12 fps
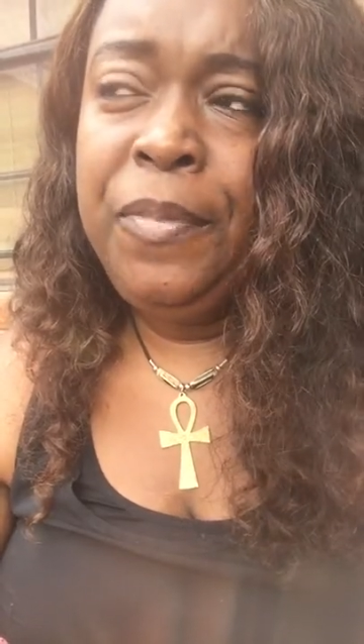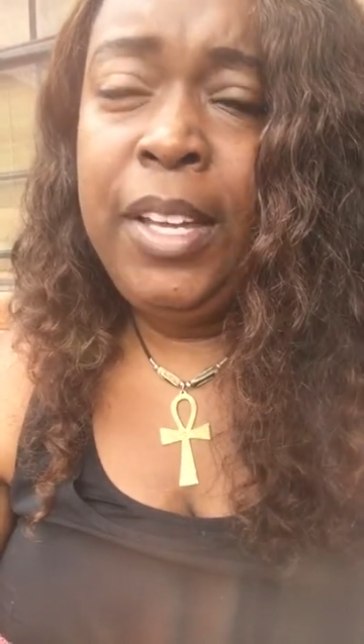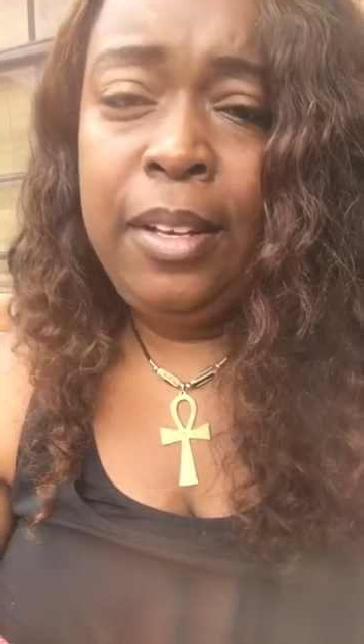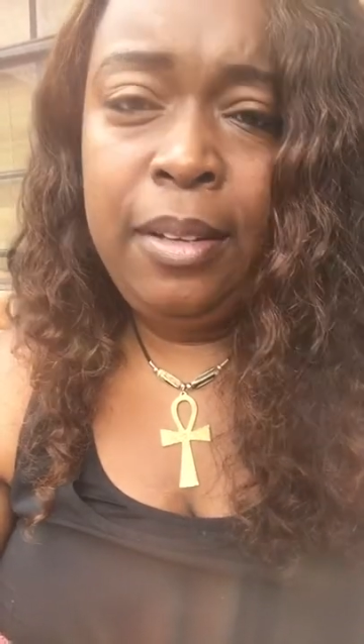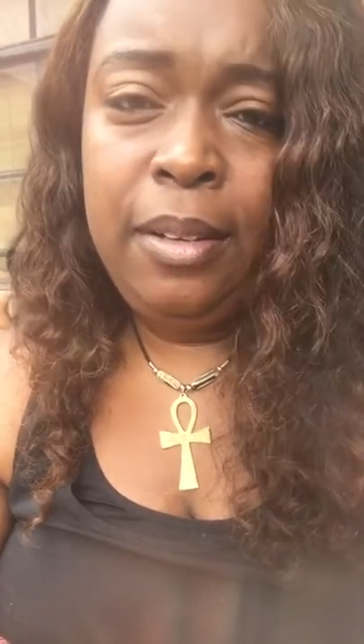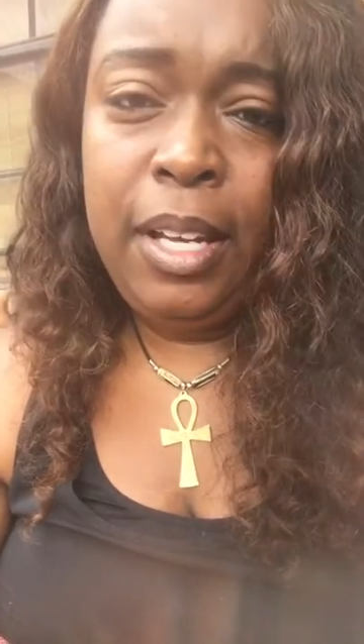
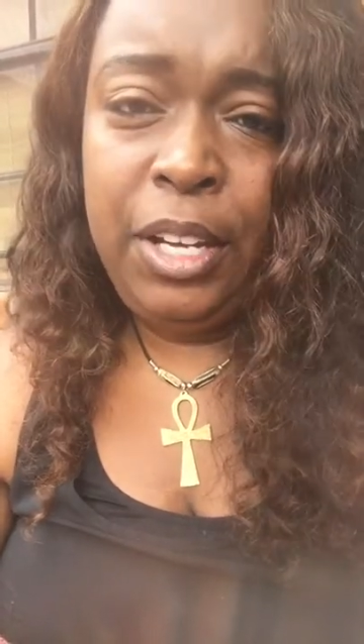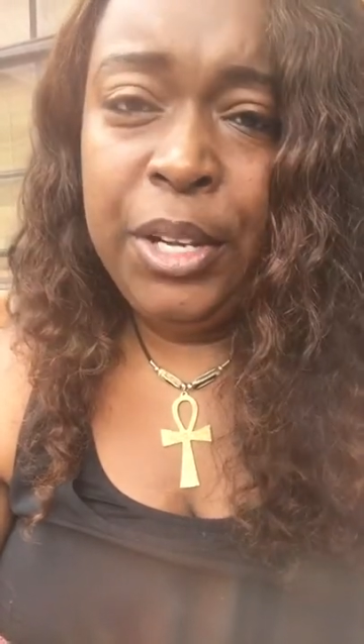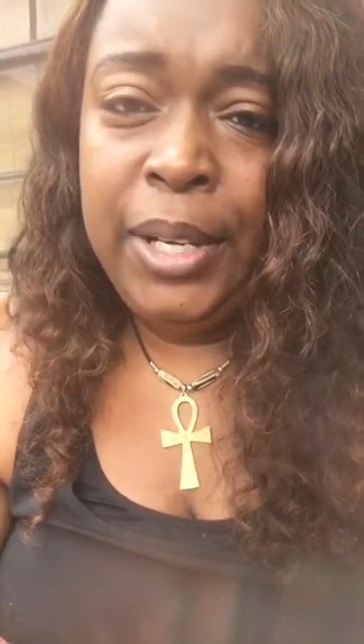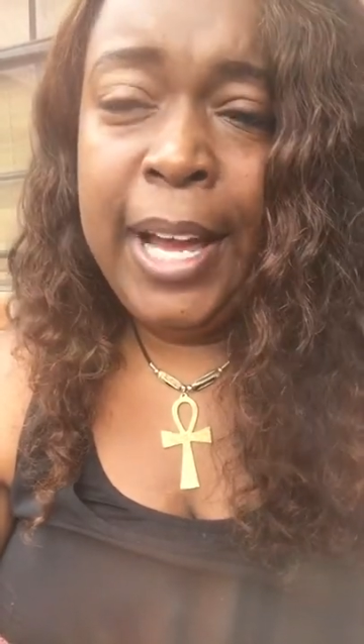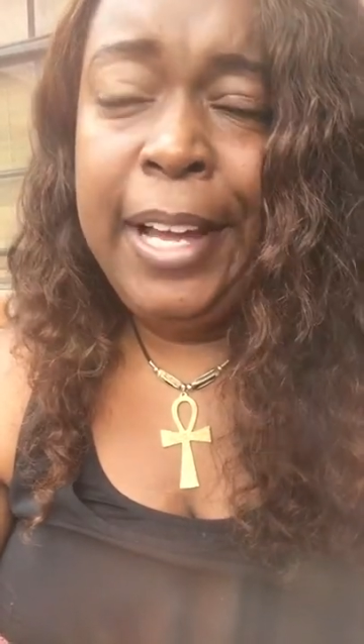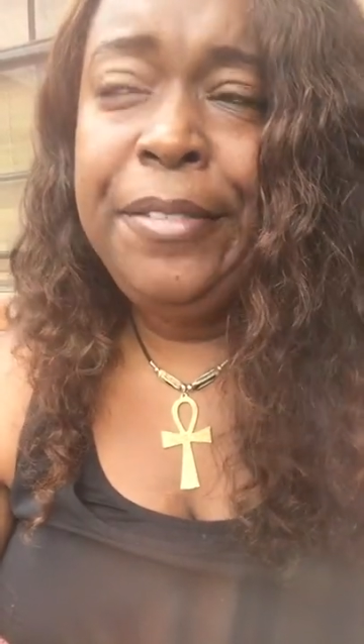thing in
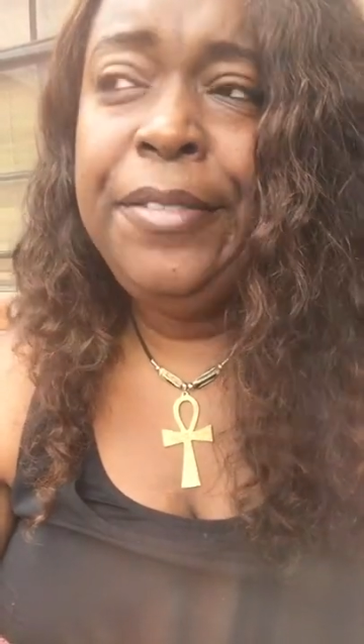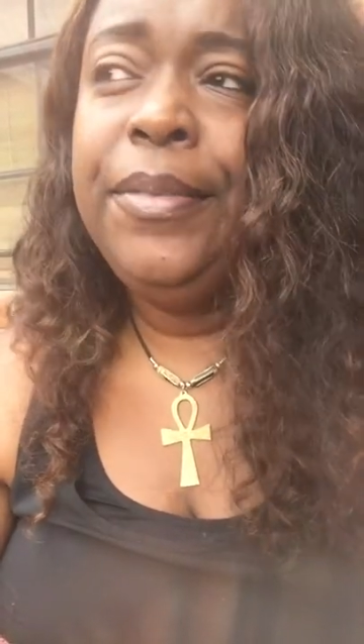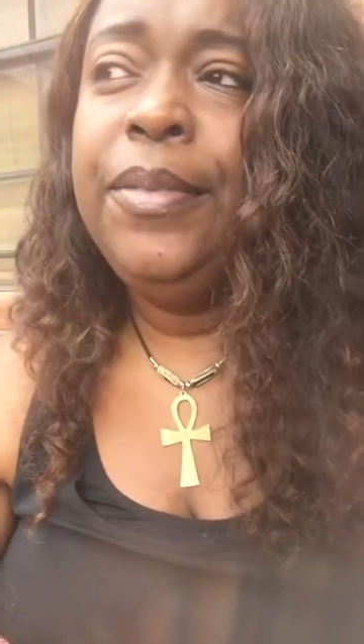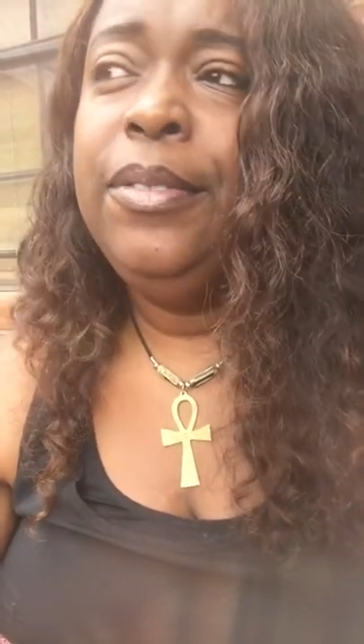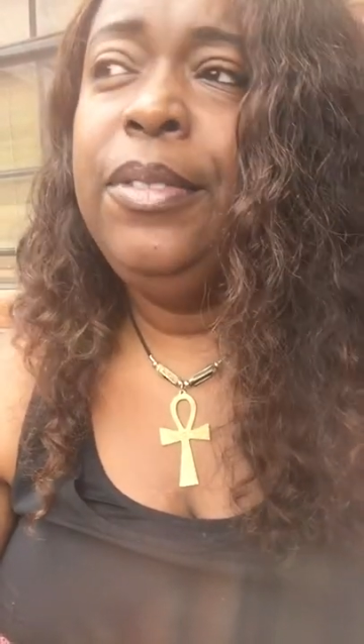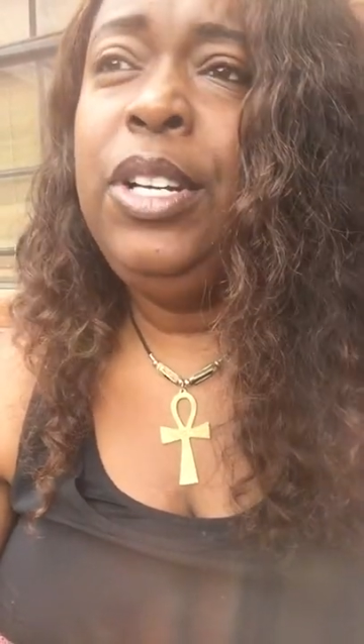your life.
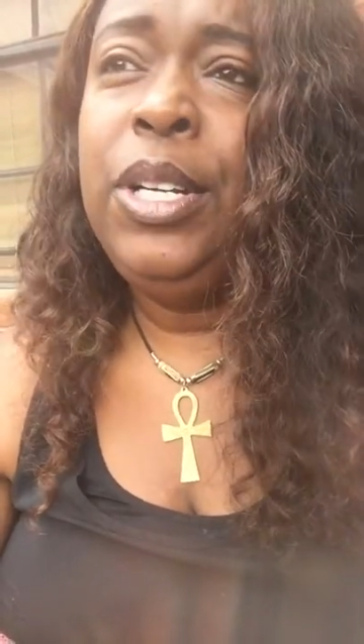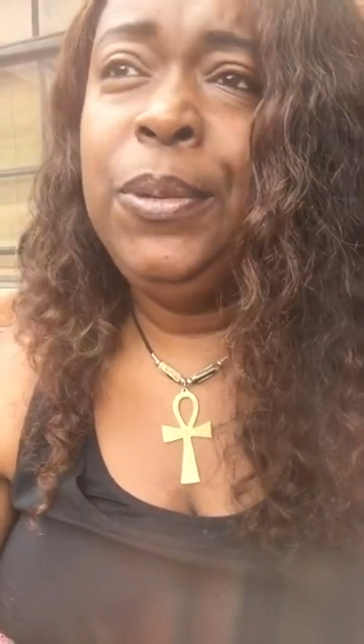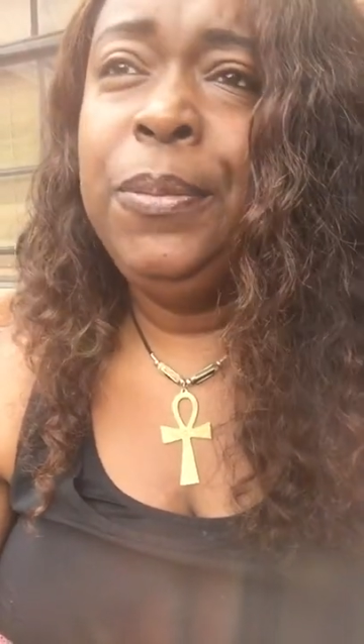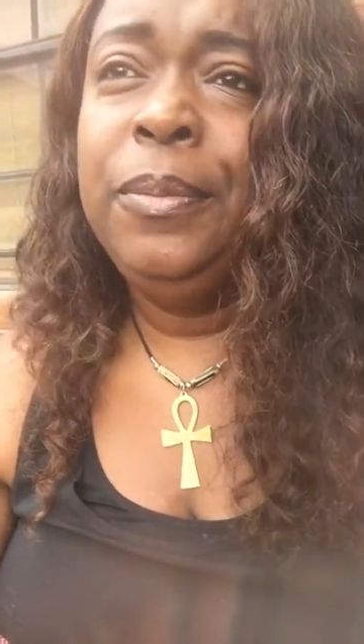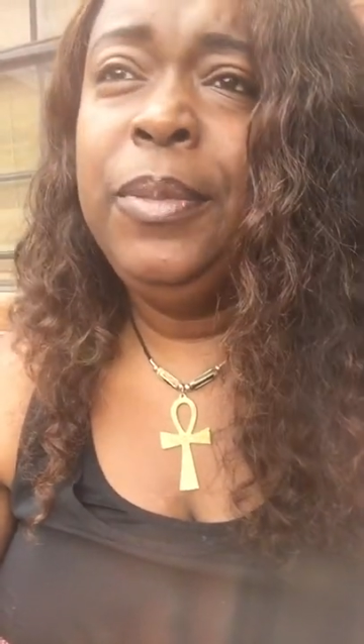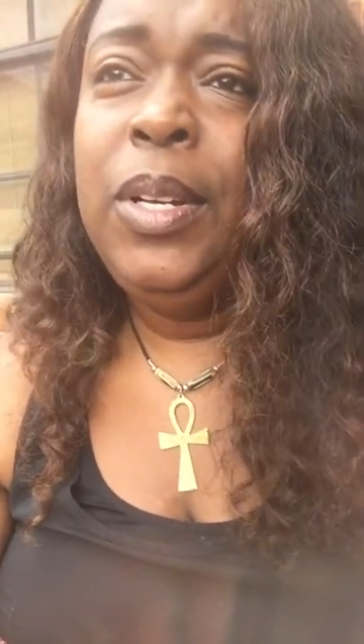No.